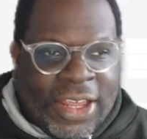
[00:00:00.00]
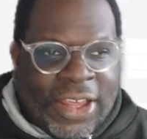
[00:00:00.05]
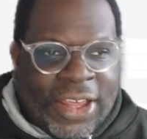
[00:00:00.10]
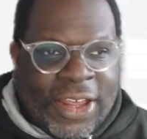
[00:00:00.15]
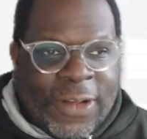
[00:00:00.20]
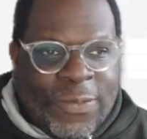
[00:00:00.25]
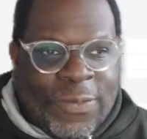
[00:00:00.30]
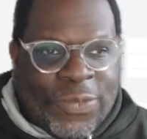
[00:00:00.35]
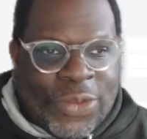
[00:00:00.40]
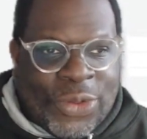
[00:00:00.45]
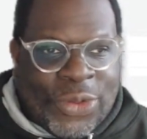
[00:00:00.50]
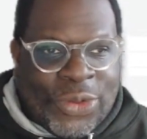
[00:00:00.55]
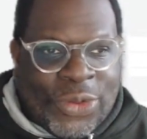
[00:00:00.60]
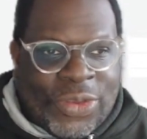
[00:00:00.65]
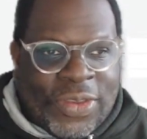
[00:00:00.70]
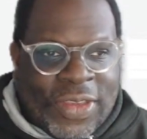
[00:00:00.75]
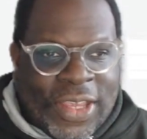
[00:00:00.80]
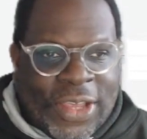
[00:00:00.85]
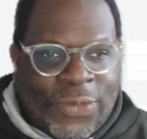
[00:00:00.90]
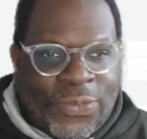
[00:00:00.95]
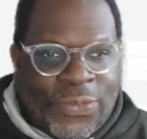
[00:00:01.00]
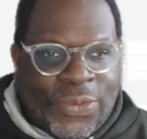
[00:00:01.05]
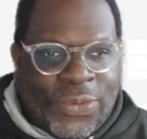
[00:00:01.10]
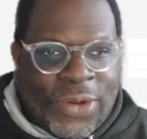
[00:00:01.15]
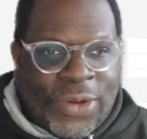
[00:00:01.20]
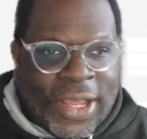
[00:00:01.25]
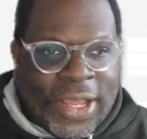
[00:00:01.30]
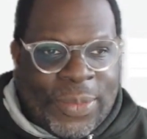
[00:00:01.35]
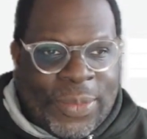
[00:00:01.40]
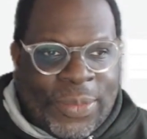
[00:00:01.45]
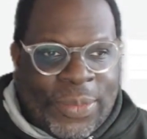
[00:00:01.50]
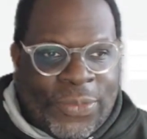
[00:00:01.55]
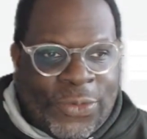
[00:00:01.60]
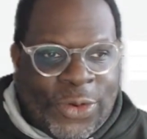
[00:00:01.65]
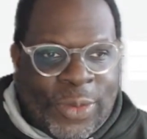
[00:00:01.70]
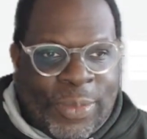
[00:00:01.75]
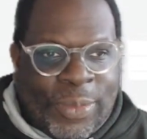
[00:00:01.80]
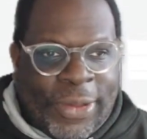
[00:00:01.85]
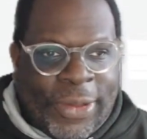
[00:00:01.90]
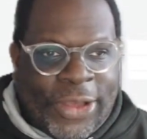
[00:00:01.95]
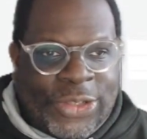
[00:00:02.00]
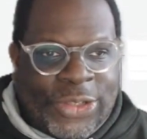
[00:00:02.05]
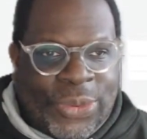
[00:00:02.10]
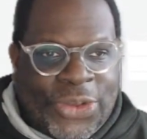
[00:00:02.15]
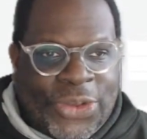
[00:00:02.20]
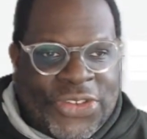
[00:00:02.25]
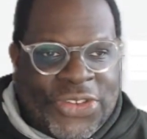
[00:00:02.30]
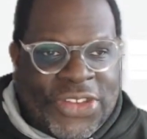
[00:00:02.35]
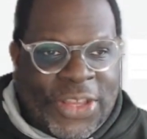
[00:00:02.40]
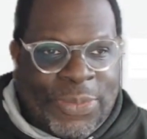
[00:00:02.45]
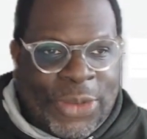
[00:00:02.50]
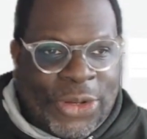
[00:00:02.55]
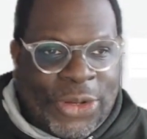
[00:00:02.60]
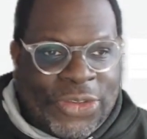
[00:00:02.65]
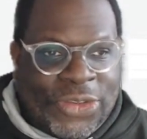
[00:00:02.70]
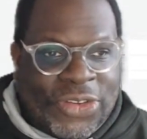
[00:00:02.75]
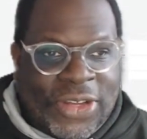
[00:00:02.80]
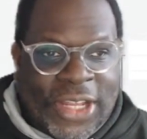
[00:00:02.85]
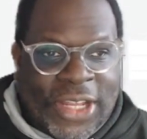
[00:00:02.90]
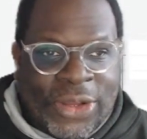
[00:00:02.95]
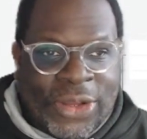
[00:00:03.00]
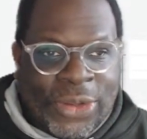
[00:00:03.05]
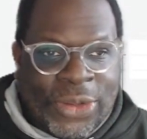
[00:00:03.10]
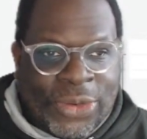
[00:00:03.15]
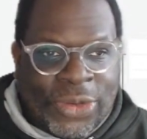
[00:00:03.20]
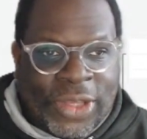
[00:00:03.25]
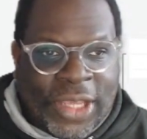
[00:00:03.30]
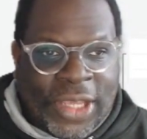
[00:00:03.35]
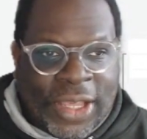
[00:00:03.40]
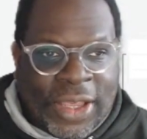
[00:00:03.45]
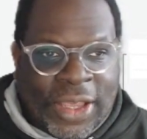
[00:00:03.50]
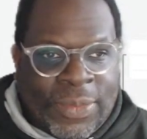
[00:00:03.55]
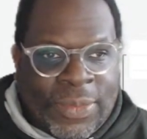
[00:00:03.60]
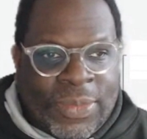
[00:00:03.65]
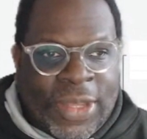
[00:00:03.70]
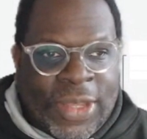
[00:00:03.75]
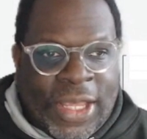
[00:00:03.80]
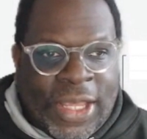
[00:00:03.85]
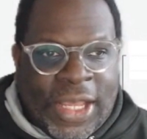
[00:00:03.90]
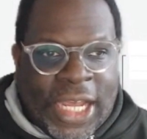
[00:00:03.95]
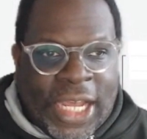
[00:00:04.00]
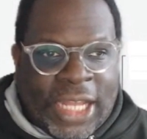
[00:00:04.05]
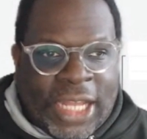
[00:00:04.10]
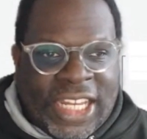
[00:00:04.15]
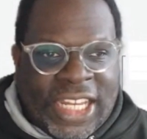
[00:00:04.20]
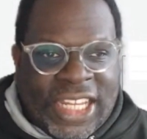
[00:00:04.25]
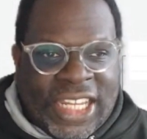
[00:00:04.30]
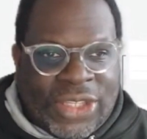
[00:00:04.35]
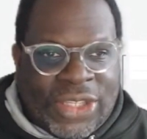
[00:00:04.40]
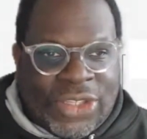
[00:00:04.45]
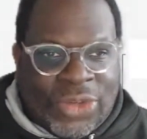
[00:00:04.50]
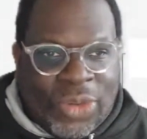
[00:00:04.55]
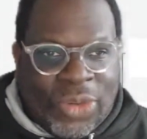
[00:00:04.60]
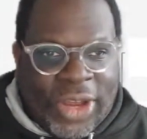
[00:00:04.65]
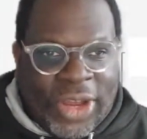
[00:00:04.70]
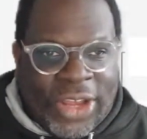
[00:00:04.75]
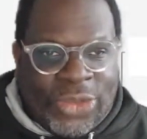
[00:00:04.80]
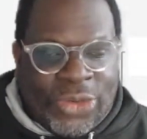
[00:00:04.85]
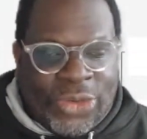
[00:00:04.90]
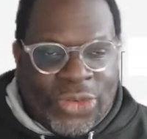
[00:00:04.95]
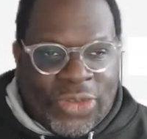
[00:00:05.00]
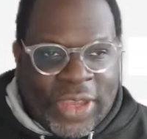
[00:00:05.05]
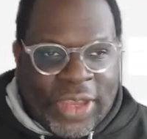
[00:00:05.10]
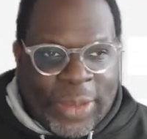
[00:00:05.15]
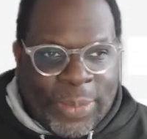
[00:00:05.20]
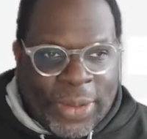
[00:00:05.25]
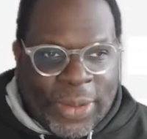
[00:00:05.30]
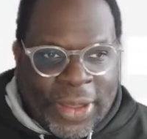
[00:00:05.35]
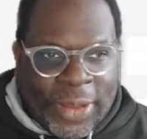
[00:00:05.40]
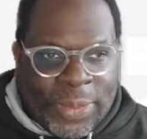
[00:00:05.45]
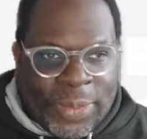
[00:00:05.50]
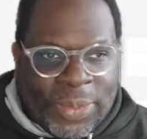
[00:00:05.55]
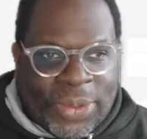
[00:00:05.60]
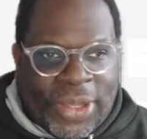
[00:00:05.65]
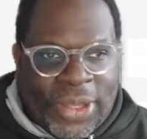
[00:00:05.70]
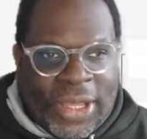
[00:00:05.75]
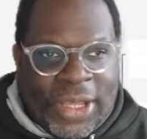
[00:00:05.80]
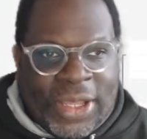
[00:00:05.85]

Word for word: Um, good thing for them, for the Bucks, was that Middleton had a good game, and he did try to step up.